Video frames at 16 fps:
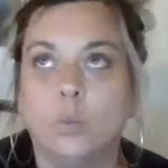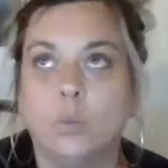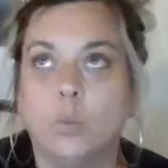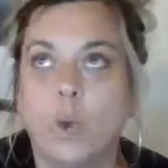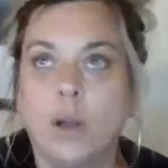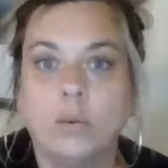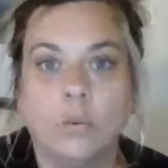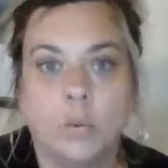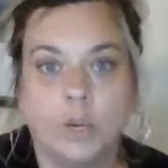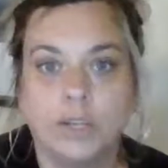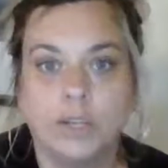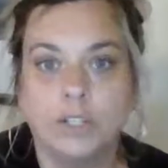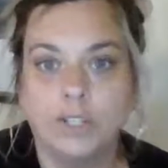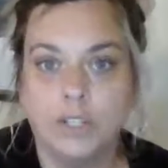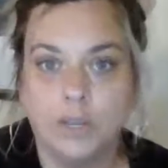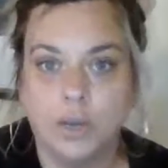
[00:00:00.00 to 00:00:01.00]
what we're
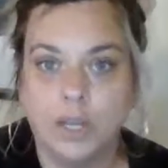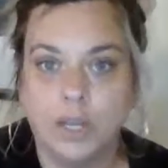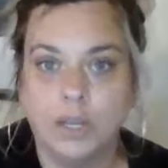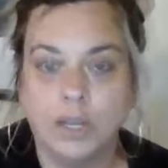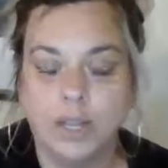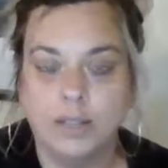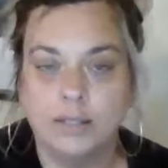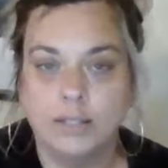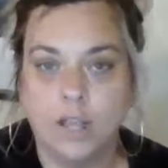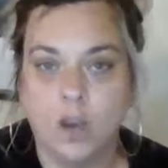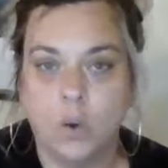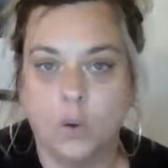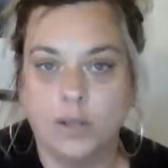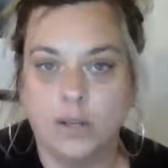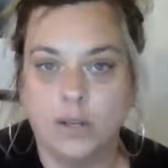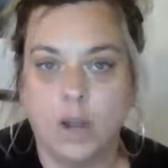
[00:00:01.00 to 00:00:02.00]
doing is
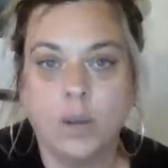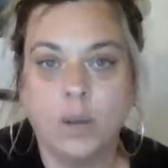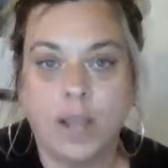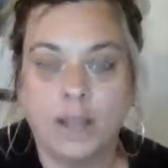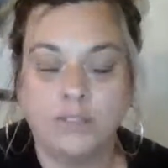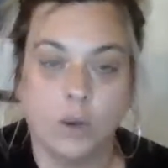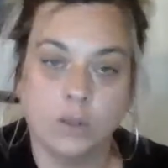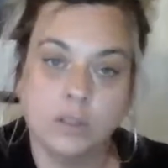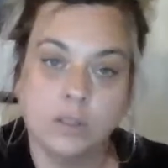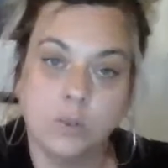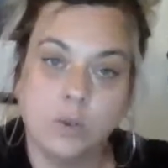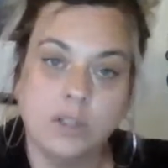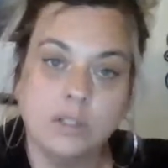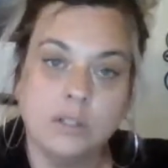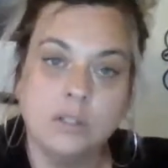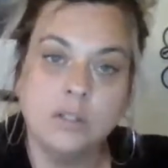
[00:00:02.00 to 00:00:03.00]
going, okay, those
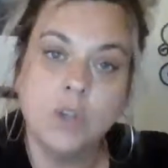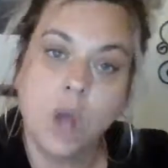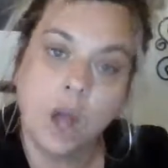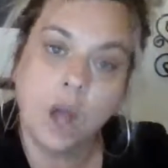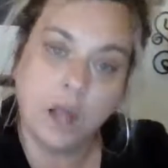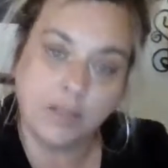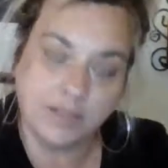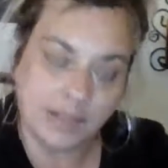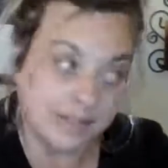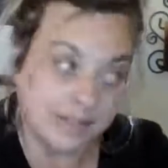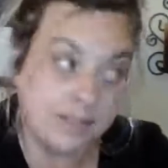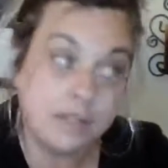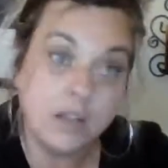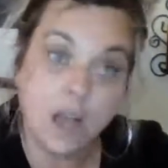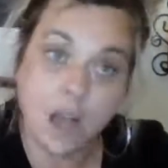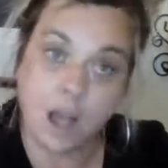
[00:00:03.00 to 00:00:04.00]
were taught,
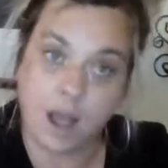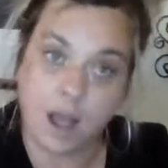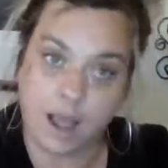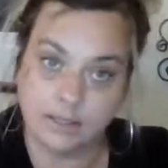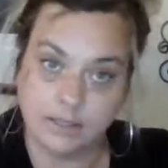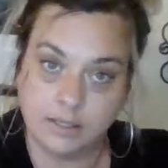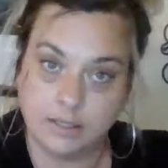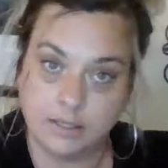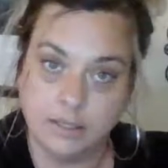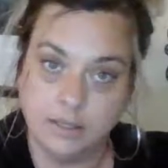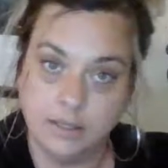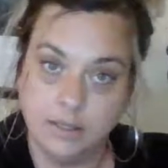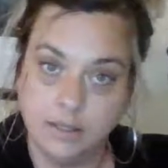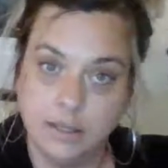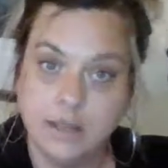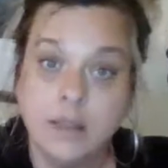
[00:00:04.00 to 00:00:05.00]
that's taught.
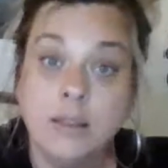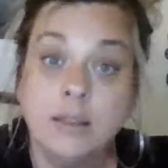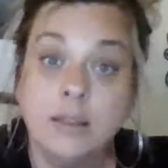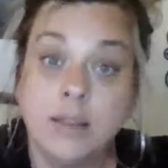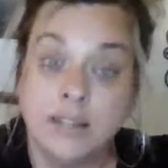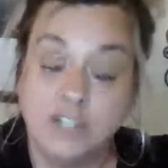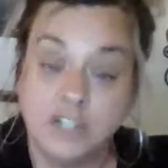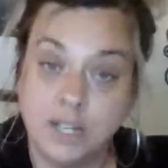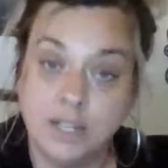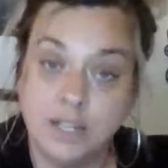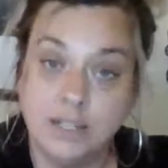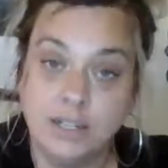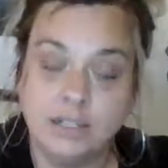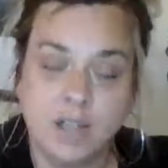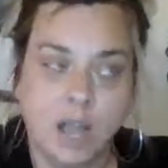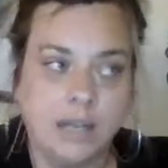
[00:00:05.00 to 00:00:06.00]
That shit
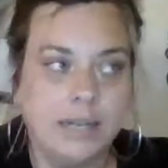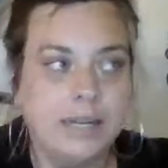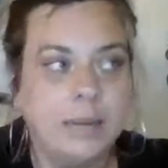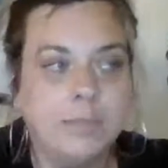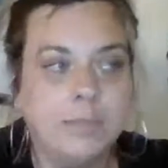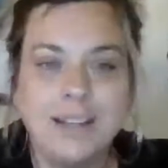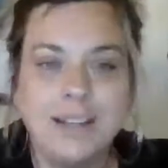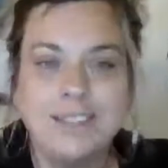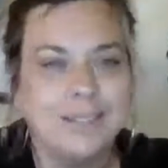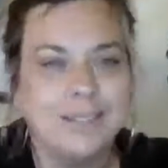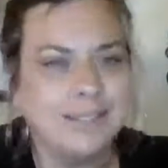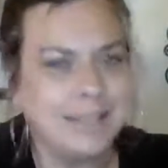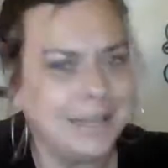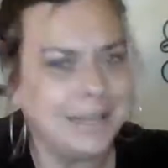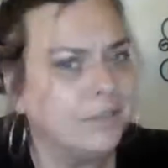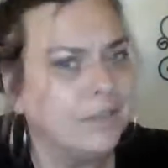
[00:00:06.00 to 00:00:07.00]
is taught. And I'm not
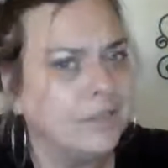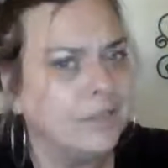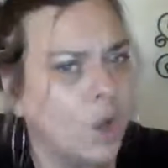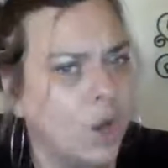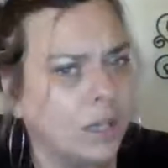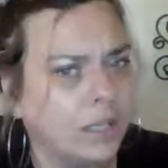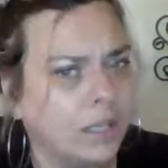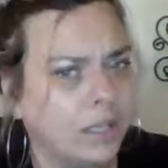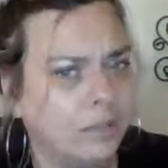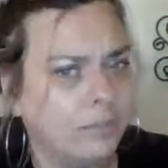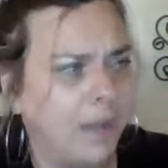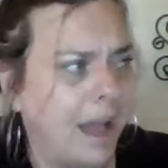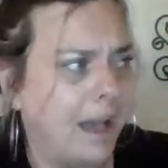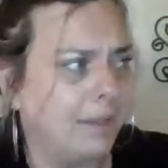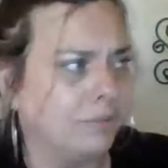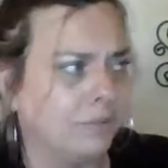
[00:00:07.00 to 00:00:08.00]
just even talking
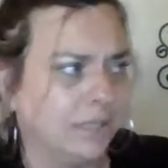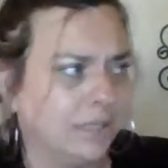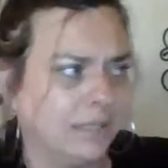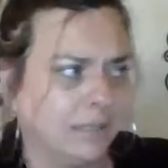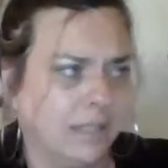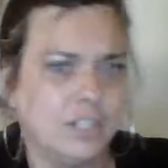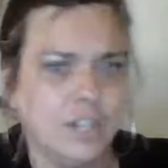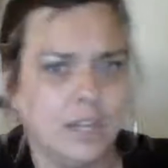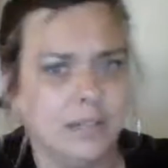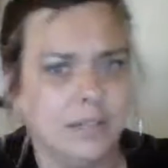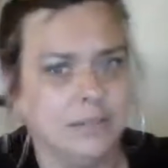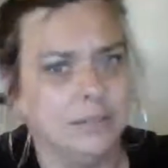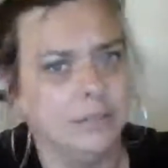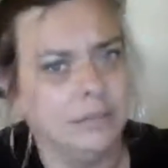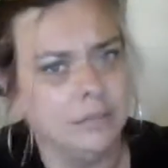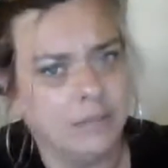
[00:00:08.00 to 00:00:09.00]
about
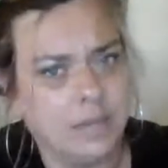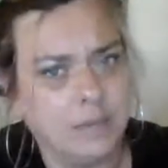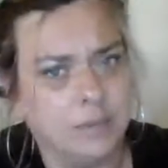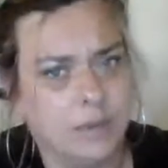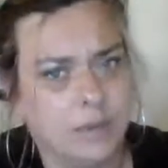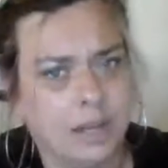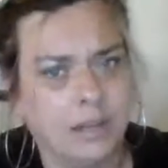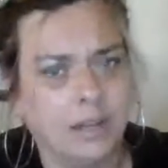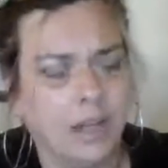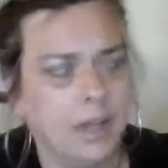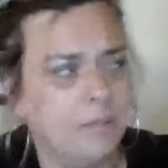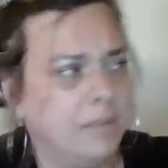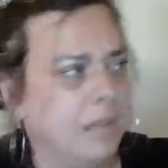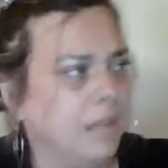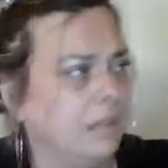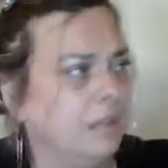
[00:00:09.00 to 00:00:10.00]
religion, Libra. I
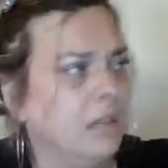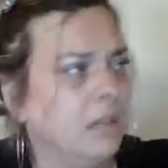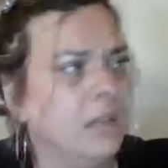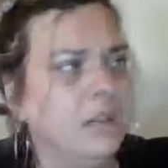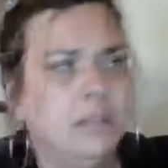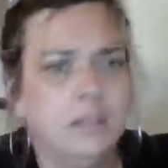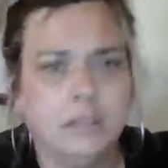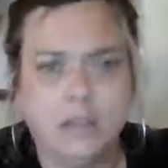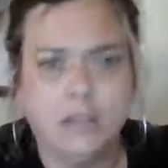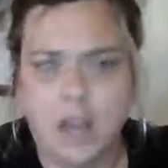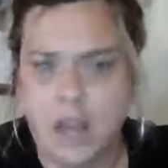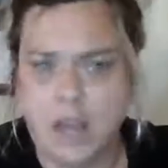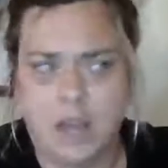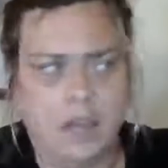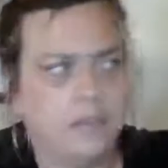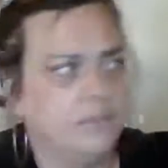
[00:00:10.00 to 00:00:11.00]
mean,
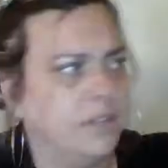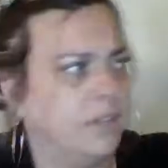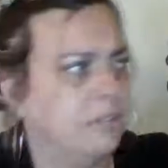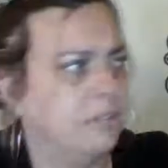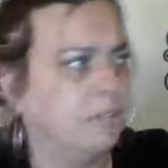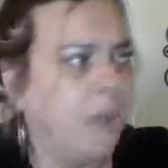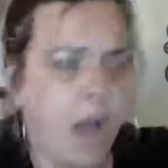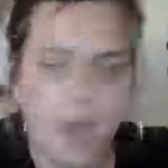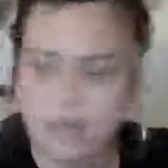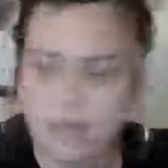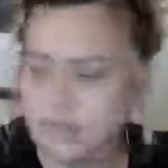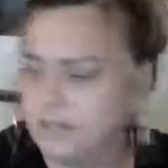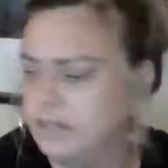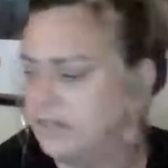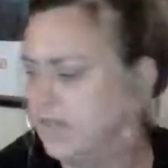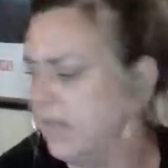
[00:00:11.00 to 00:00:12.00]
love and
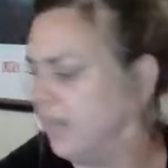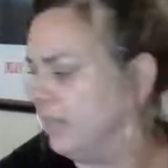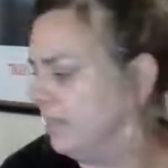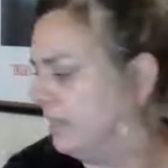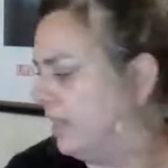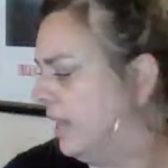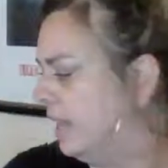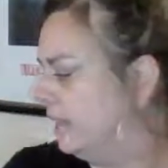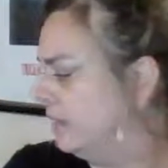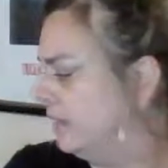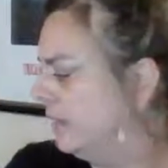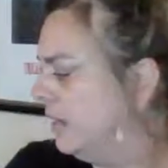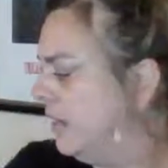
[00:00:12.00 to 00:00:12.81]
politics and